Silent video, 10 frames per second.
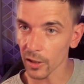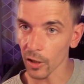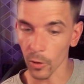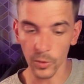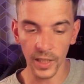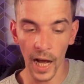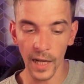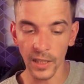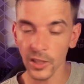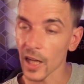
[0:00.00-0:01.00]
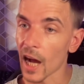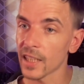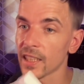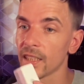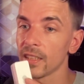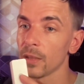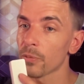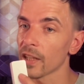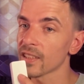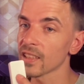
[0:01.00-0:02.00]
close that and you're charging, you
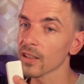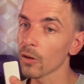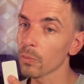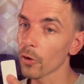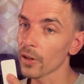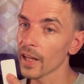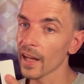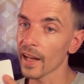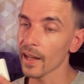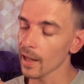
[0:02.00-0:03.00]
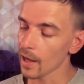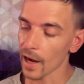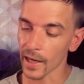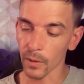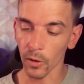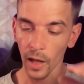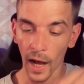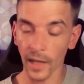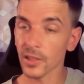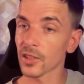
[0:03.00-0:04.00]
press this little button here and it will
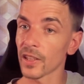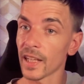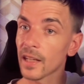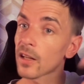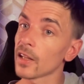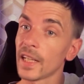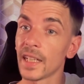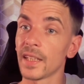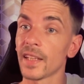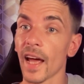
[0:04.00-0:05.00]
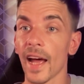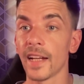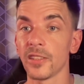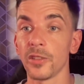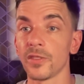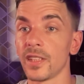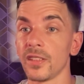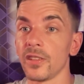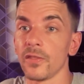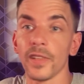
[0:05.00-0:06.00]
actually clean the head using
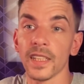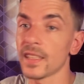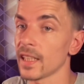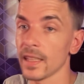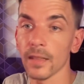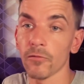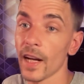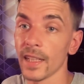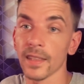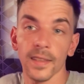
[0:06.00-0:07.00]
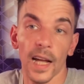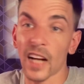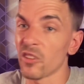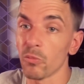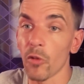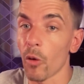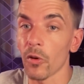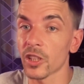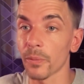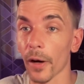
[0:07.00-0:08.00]
UVC rays. I don't know
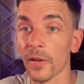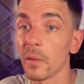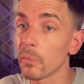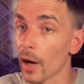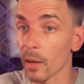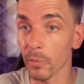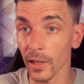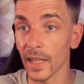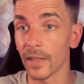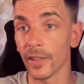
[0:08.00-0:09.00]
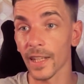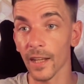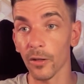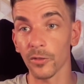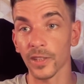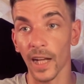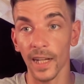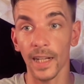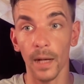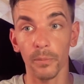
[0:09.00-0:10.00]
much about it, but I believe it kills
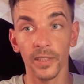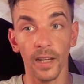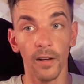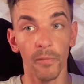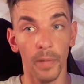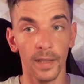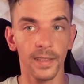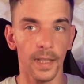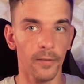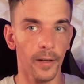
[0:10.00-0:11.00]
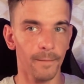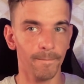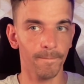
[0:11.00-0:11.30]
99% of bacteria.